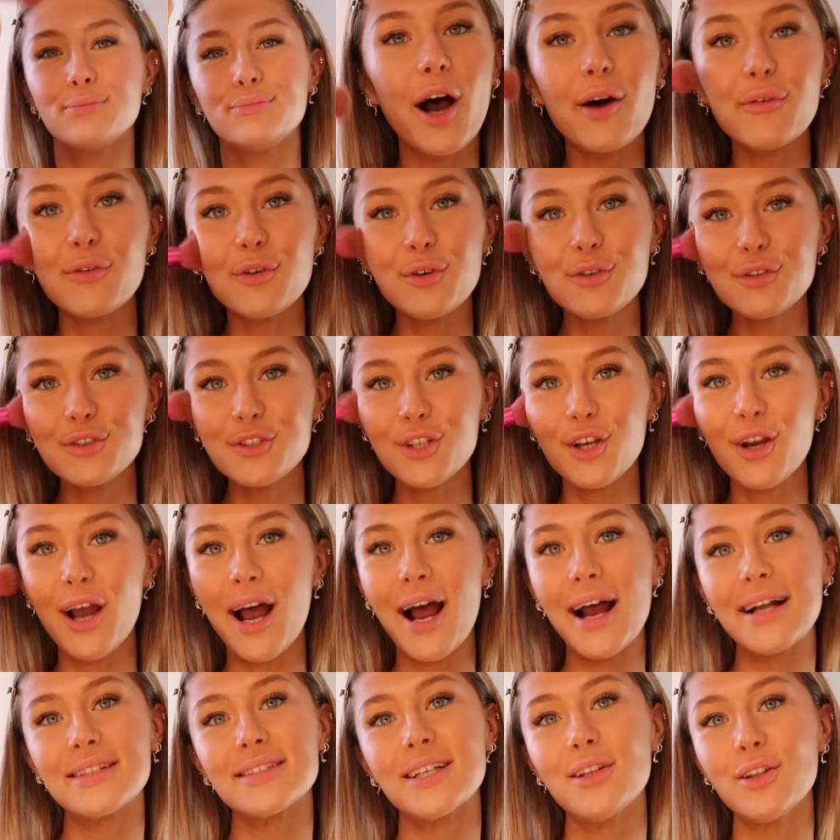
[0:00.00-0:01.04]
I've also
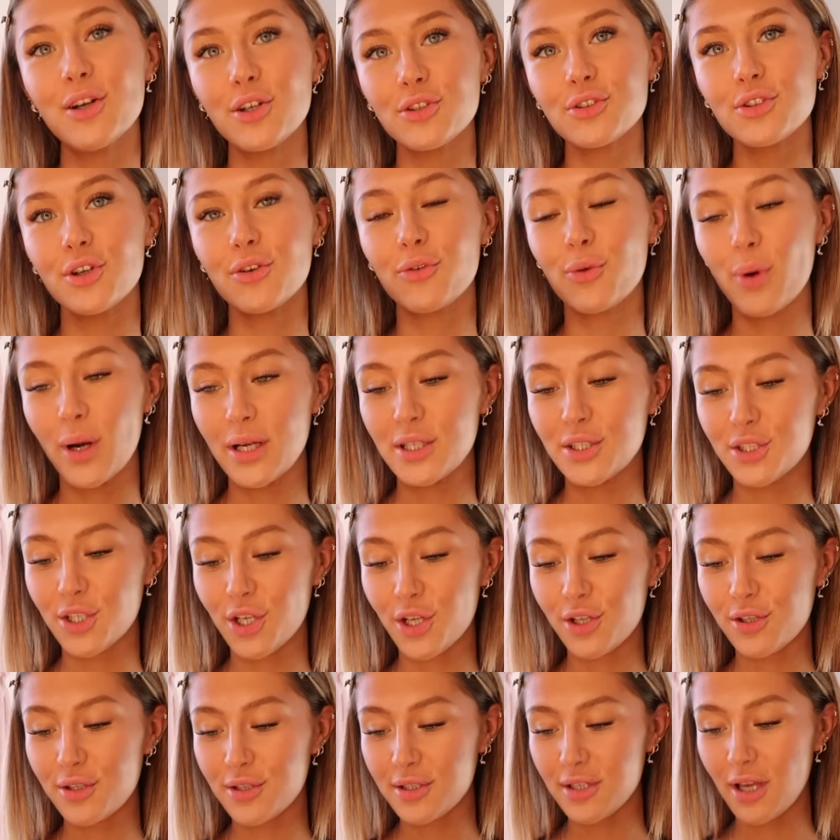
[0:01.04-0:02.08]
had a lot of
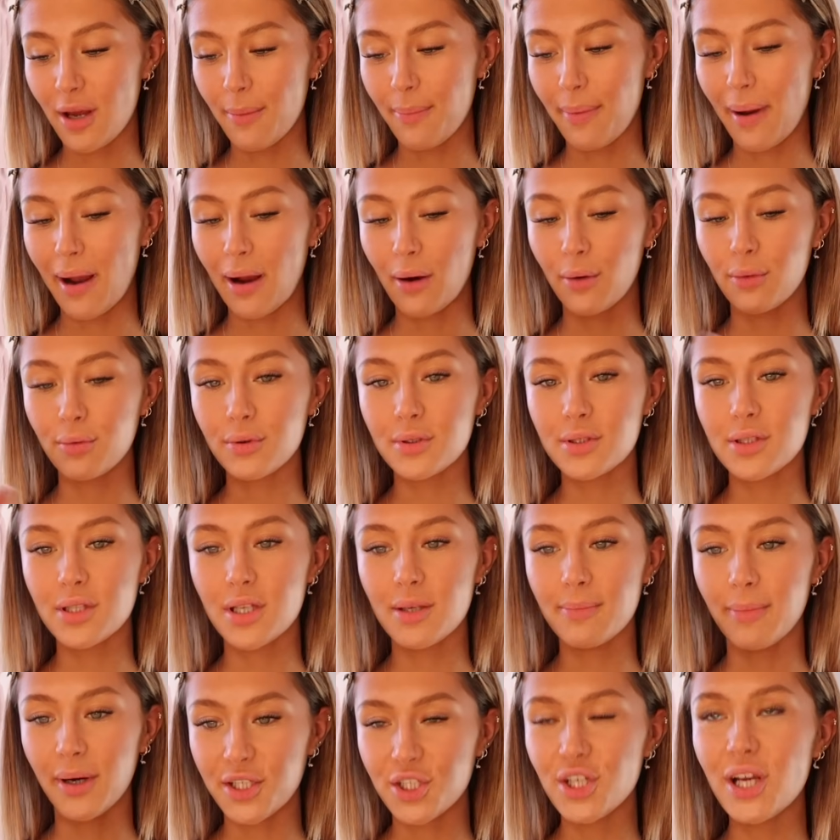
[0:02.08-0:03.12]
questions about
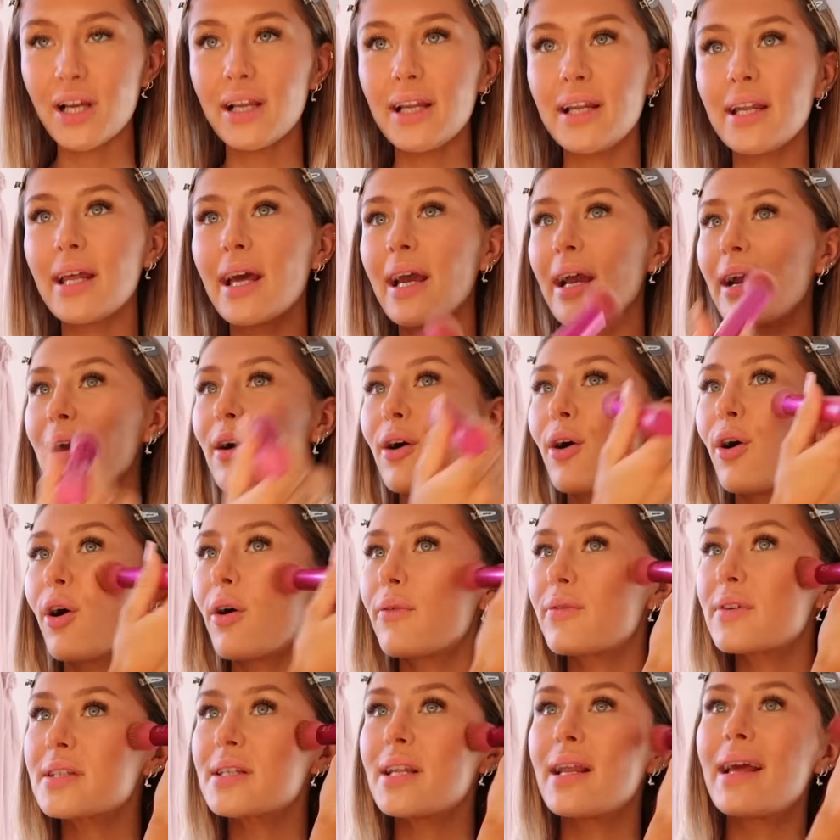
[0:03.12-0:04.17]
my cheerleading.
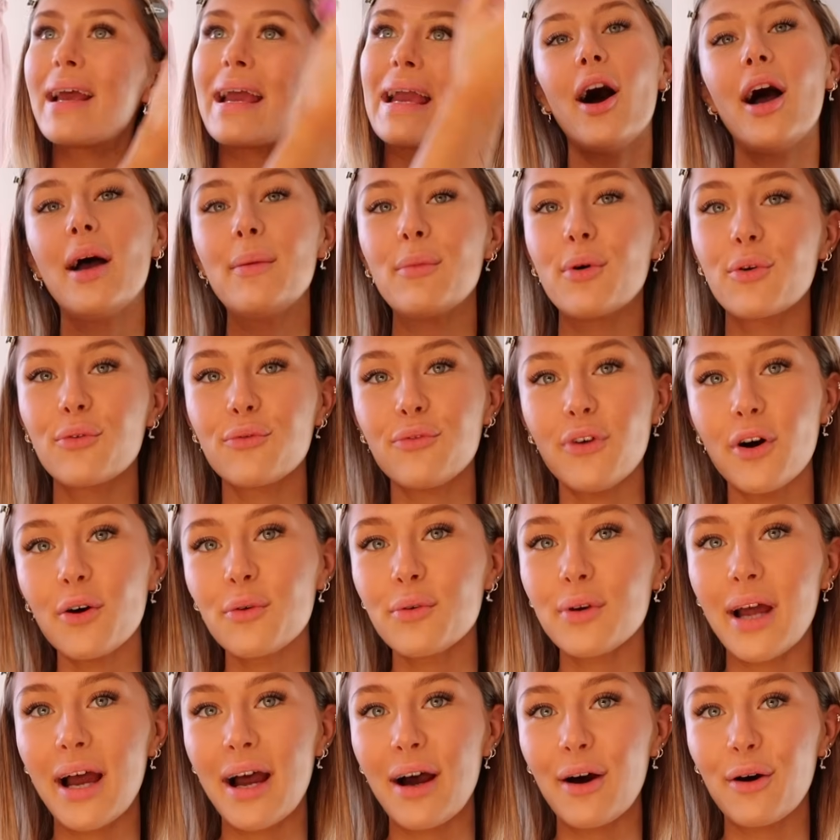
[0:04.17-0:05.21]
Obviously, I'm on
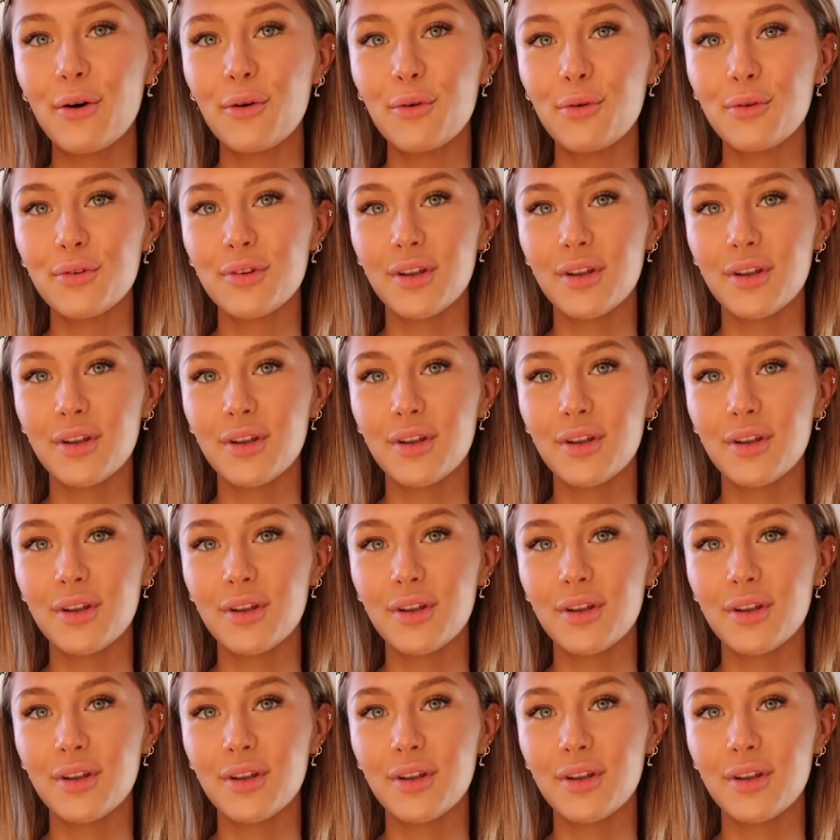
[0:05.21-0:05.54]
Vault now.